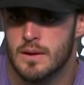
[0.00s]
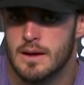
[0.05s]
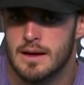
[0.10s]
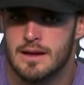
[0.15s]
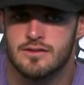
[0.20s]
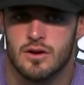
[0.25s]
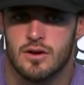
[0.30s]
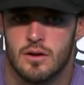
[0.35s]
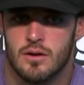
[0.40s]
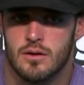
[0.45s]

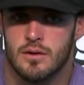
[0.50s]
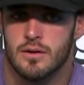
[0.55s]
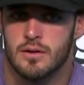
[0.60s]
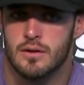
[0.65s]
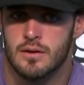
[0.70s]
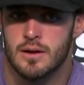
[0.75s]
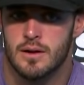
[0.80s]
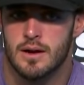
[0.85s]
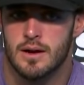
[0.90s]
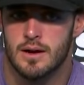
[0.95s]
It's hard.
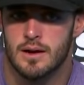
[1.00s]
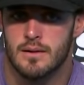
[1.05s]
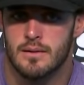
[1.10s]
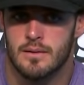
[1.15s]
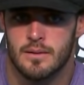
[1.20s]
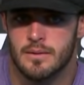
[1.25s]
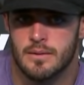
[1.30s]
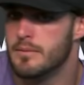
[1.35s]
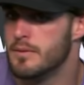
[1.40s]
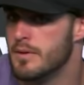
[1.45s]
Uh,
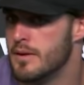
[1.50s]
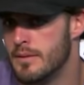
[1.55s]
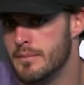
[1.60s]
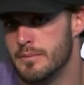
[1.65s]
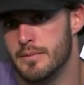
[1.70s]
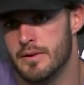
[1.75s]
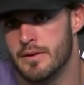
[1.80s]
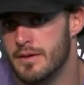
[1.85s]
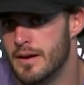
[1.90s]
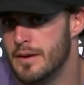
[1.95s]

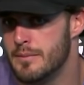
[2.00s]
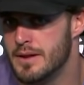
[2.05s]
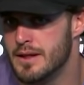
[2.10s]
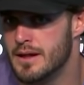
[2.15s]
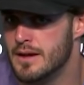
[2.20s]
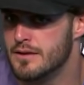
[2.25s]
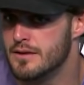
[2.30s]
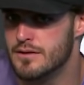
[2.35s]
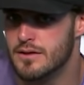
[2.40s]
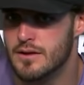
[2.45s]
if I'd be
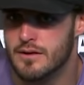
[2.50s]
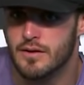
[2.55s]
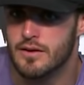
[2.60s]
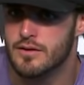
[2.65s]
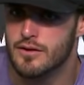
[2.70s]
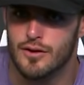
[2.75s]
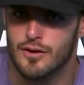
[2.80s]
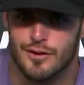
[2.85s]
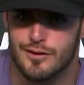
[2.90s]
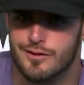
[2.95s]
lying to you if I
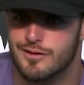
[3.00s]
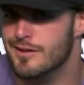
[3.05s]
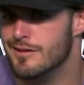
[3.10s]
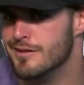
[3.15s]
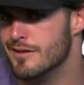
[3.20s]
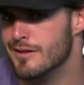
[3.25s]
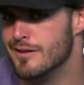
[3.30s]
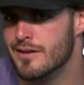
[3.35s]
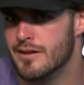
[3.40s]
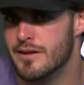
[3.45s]
was like, oh, it's
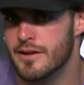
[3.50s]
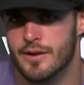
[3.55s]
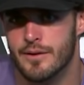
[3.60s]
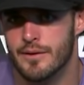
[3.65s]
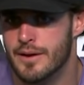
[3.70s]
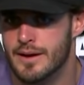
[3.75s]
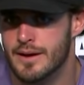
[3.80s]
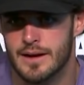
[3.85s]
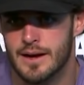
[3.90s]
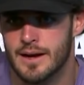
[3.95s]
easy. You know,
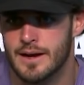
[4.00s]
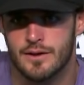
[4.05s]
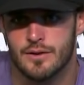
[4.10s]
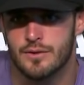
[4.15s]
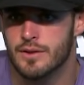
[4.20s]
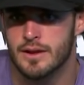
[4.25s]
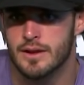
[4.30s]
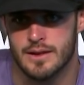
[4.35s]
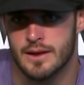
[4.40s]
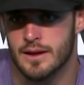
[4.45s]
I, I
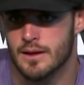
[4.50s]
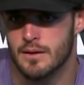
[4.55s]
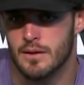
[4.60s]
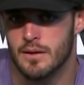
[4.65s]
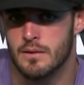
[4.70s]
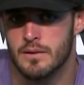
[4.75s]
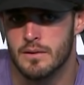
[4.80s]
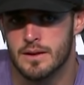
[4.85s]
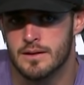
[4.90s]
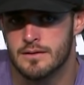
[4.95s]
don't think that at
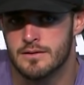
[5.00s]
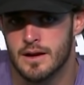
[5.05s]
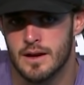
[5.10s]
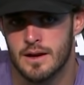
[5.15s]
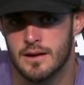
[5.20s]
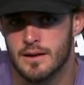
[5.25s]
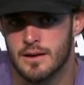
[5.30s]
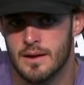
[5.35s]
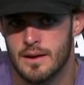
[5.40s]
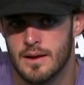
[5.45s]
all. It's
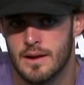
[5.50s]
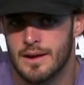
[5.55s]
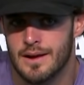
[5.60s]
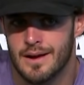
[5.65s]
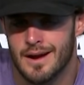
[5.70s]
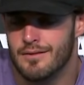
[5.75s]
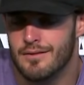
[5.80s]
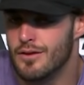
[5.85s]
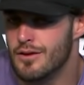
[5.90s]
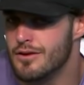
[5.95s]
not.
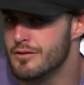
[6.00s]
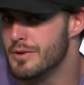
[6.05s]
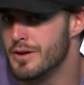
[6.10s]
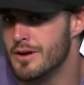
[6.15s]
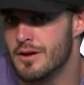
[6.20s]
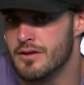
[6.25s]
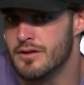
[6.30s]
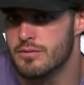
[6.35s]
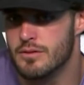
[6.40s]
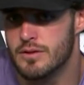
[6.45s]
I've always been
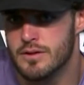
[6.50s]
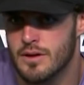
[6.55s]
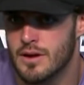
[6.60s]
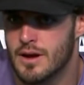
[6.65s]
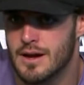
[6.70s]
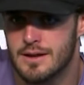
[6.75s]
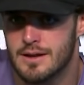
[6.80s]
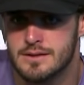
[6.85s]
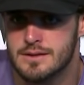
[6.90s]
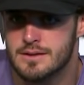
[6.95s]
honest with you
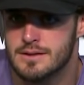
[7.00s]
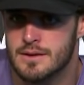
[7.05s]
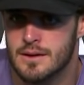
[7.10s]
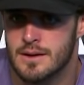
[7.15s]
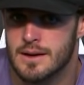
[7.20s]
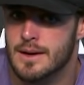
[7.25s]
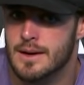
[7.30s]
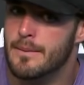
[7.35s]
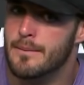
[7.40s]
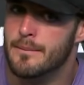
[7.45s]
guys,
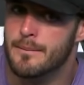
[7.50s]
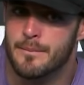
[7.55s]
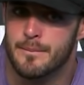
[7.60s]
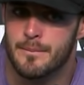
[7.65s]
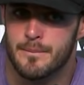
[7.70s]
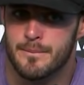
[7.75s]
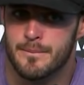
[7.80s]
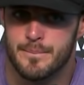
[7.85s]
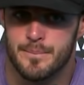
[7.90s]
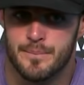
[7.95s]
um,
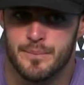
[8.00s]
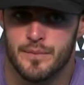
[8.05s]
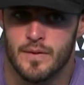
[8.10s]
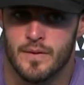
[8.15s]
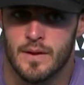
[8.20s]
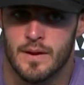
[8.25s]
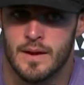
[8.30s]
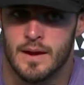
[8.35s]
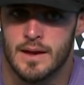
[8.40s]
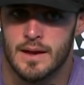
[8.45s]

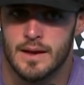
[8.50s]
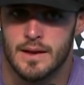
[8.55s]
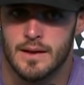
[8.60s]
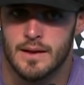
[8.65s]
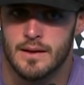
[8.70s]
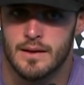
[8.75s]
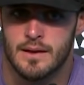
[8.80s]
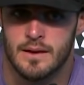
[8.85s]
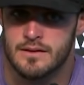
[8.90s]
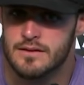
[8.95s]

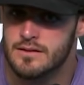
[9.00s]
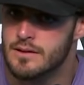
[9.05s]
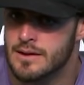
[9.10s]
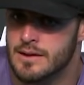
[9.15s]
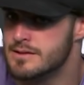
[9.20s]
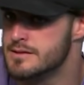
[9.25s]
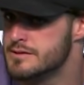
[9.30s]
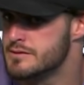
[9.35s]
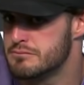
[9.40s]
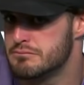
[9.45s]
and it's
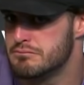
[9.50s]
it's